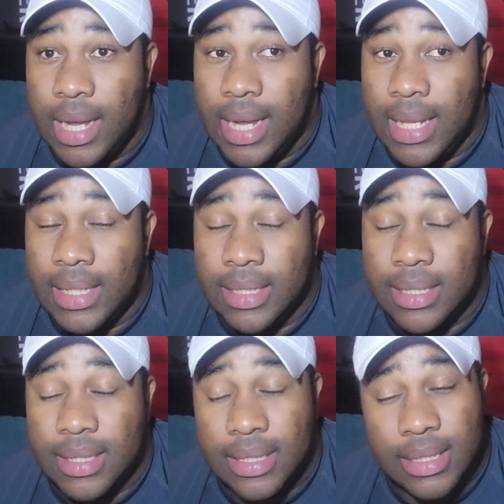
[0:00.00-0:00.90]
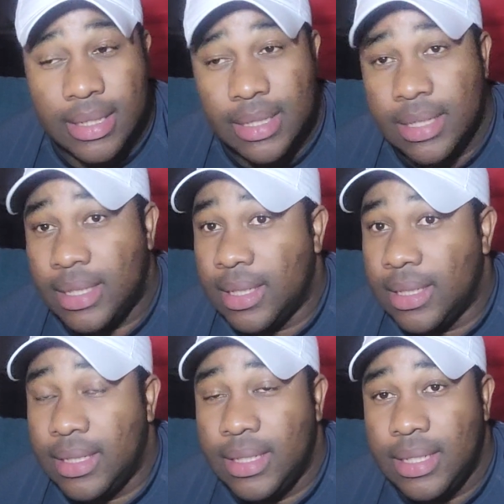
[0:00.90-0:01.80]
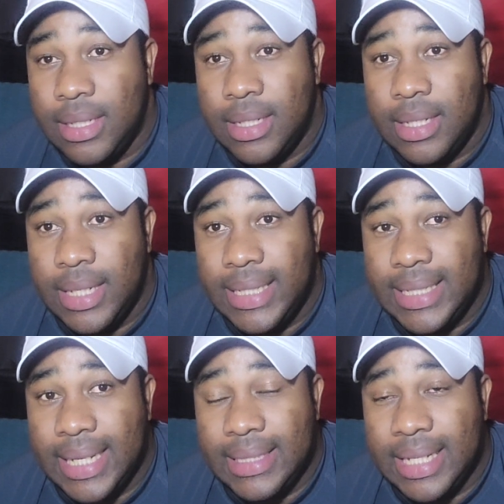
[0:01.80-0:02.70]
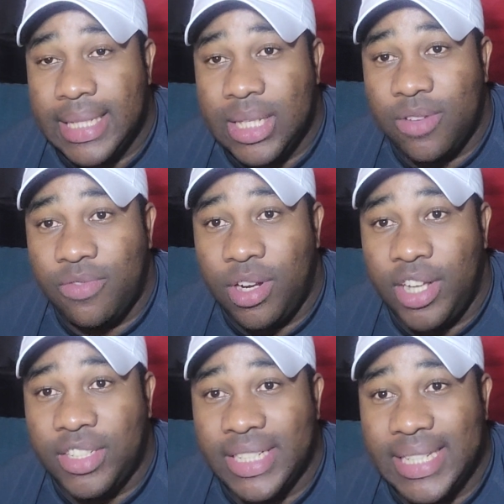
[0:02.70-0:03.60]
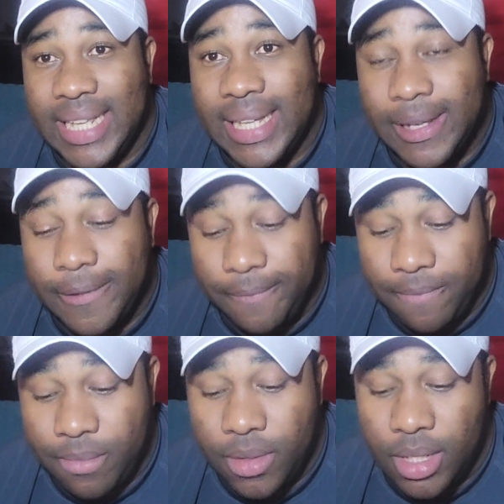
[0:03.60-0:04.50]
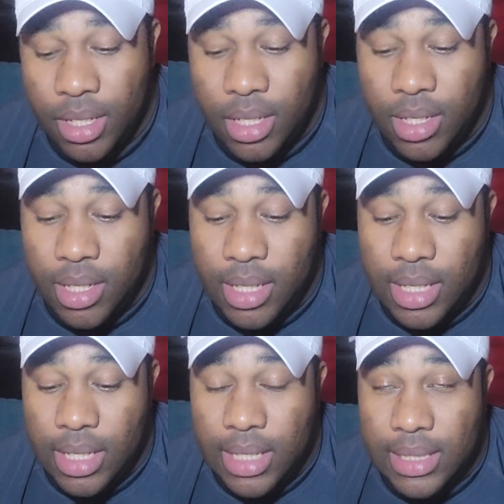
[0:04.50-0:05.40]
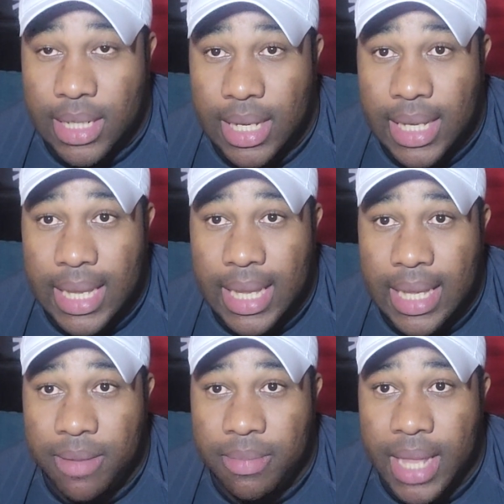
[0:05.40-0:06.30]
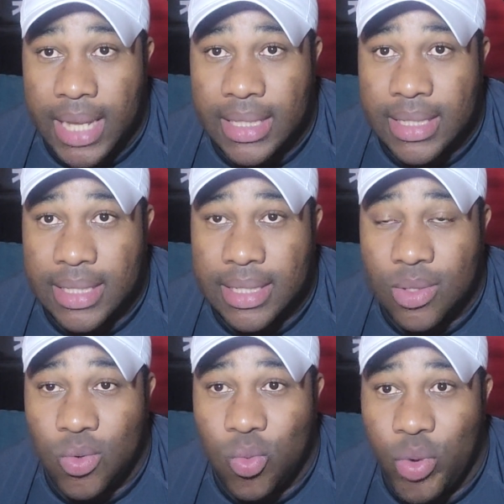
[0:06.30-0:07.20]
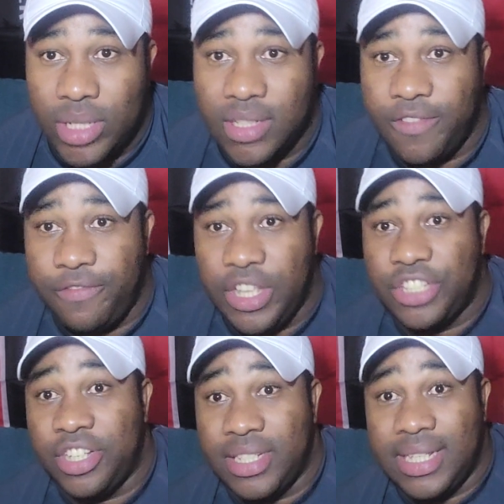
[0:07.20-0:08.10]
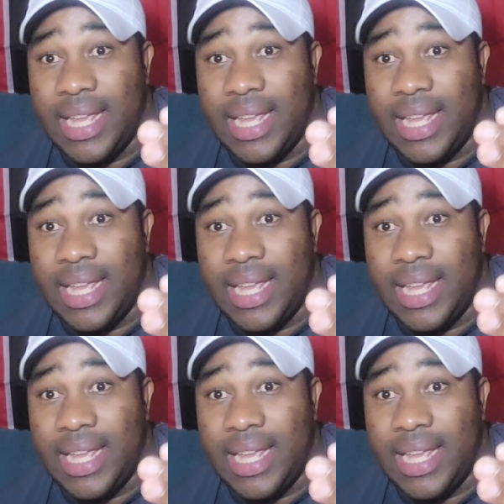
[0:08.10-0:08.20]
And yeah, it's a tough loss to take. It's a game that once the fixtures